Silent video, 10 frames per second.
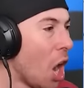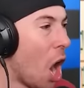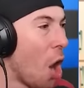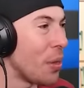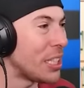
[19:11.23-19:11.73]

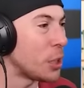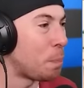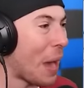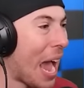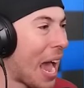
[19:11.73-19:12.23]
Oh, this is
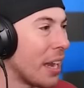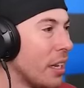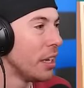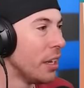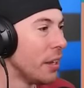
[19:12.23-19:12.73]

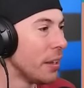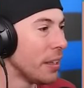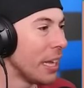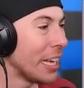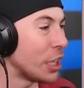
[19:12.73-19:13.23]
bad.
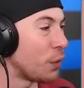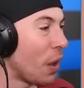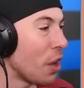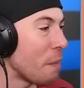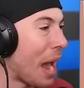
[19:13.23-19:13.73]
This is
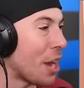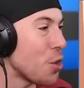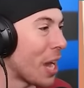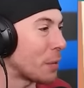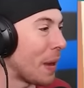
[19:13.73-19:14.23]
very bad.
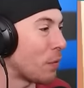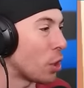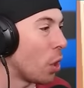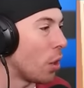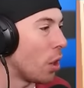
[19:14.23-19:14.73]
You guys may have to
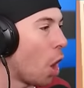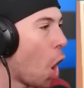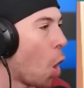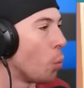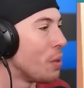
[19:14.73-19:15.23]
go.
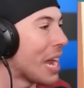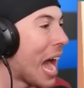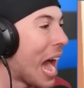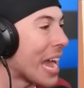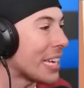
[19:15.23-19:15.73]
Oh,
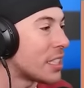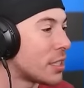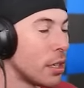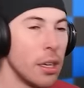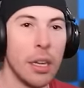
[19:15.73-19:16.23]

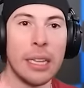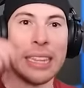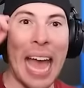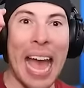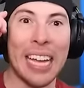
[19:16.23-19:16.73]
nice.
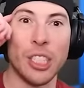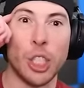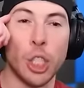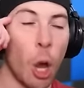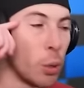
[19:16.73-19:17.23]
That is
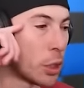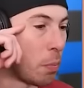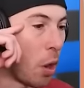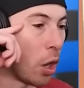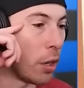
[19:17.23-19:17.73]
so
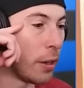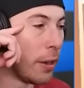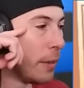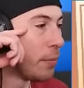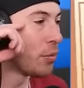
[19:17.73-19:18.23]
smart.
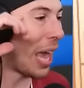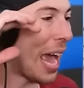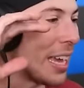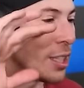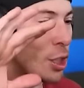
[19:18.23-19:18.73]

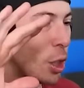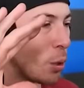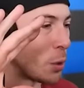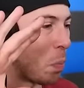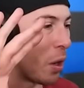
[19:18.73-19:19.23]
That is
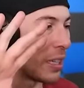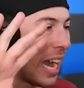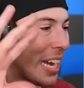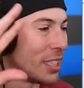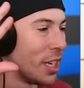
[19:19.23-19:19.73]
so smart,
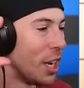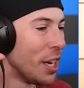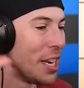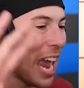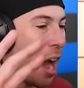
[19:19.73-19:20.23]
guys.
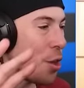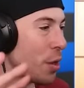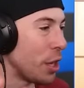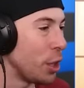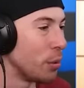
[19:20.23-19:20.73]
Now you
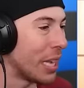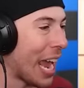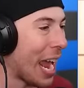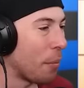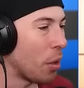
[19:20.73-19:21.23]
can use the
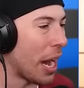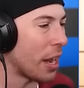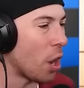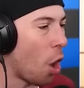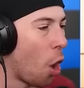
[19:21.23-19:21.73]
hammer
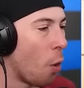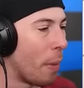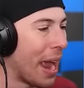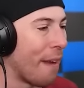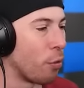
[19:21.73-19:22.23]
and... Oh,
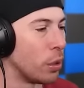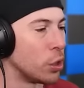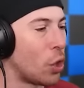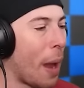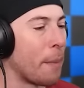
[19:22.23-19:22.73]
my.
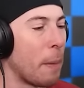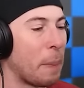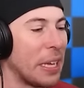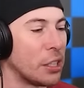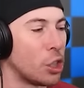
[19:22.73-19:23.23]
Everyone's grabbing a
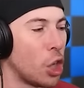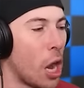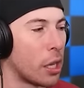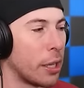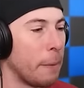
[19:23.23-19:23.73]
piece of
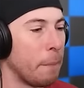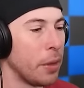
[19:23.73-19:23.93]
chocolate.